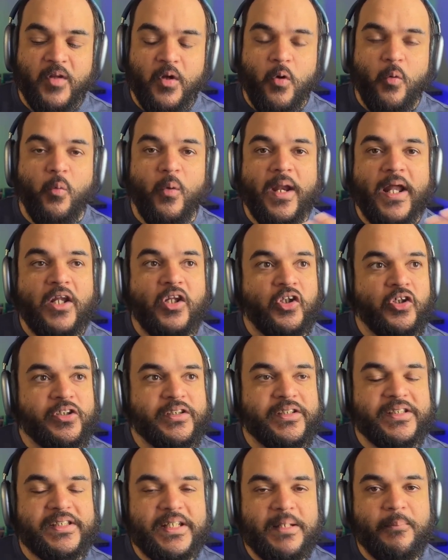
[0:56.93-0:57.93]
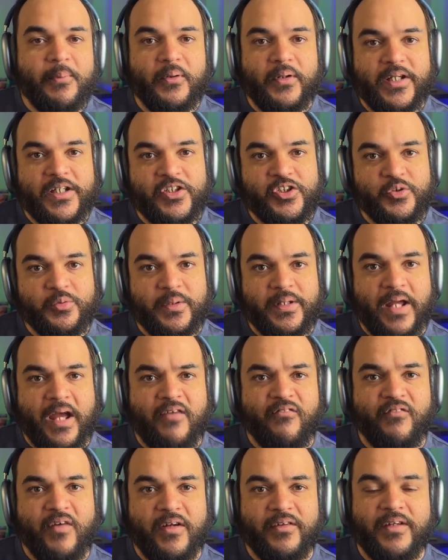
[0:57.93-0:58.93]
When I looked deeper into it, I
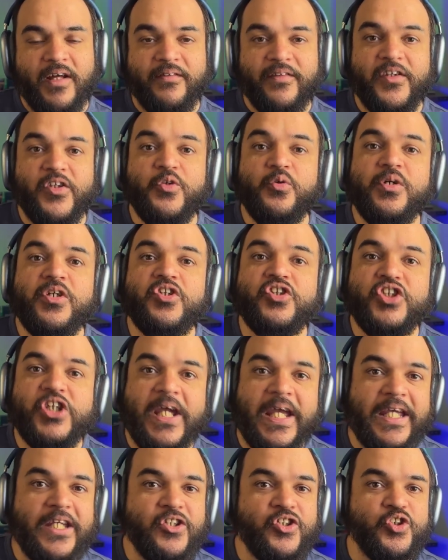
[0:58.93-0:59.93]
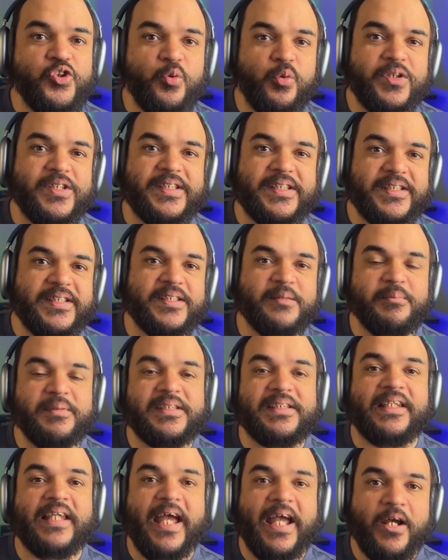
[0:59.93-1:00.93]
found out that you can change your system's
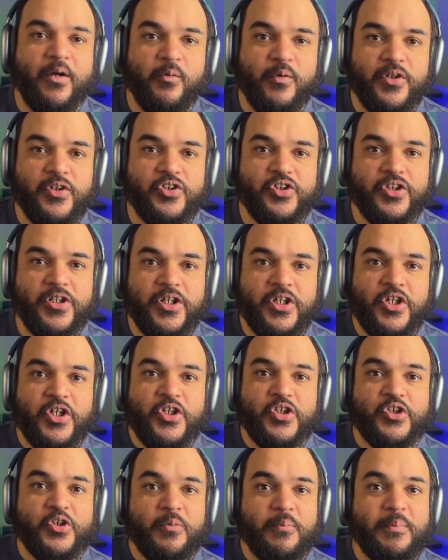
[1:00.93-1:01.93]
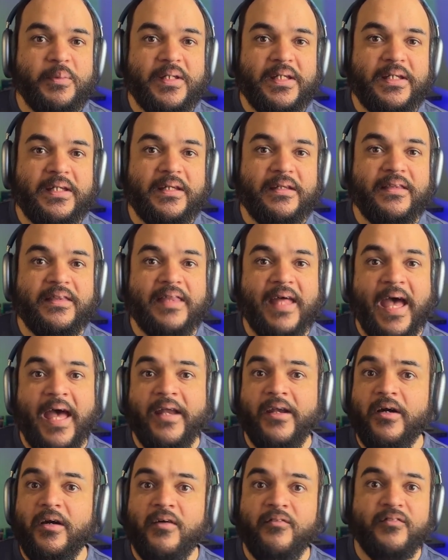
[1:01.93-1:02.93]
language to be that
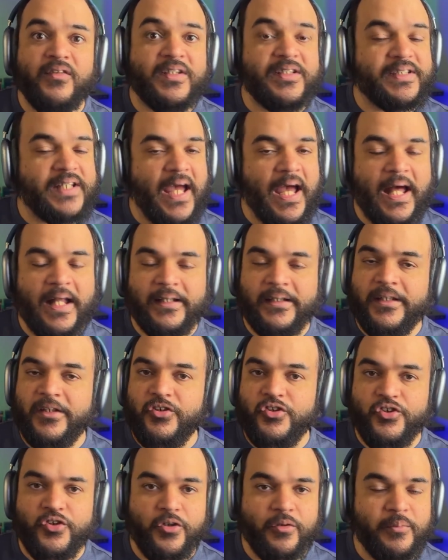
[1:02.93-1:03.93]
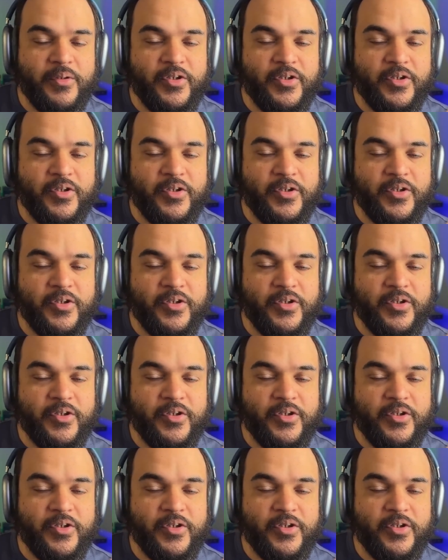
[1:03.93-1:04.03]
of Italian, German,